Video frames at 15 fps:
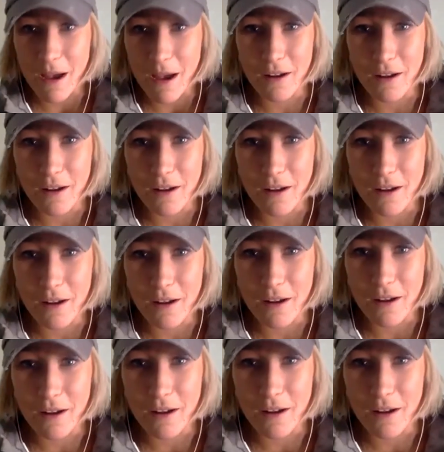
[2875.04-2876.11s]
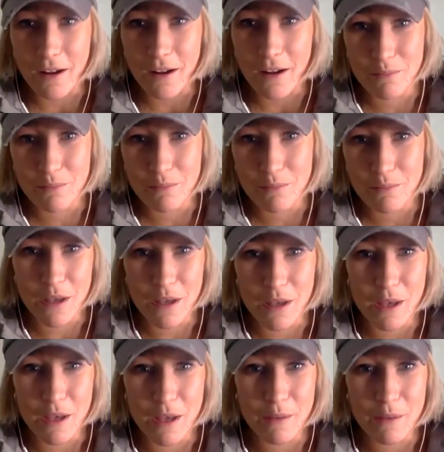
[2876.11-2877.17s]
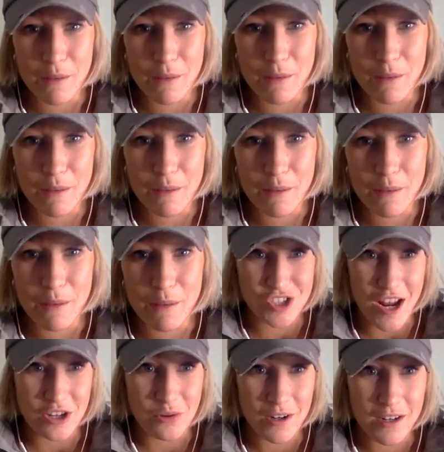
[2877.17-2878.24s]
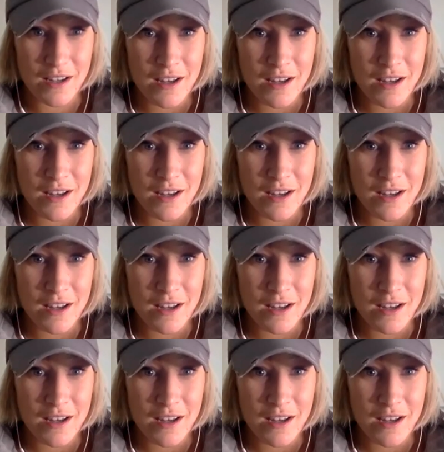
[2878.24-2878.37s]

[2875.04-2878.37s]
of people during 80-day obsession